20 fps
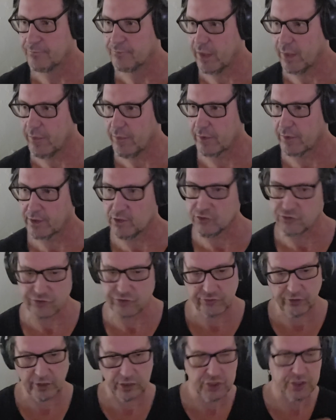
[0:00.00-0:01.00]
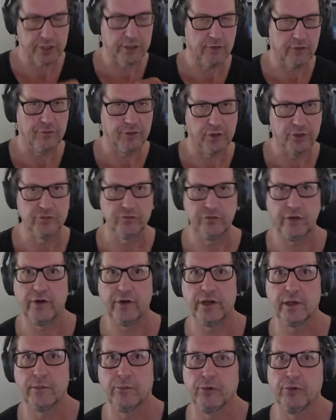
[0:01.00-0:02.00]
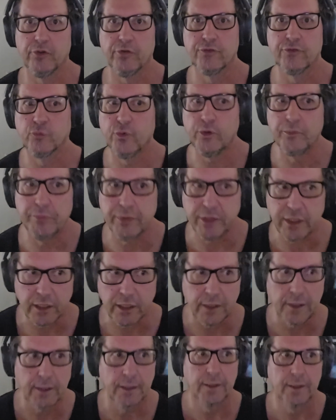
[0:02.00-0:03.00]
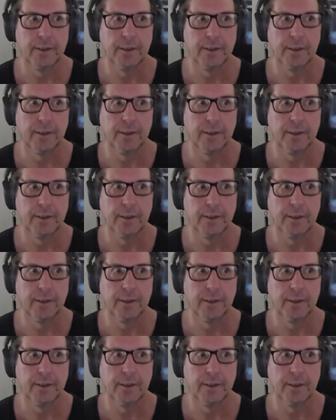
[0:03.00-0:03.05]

And the constriction of those variables would be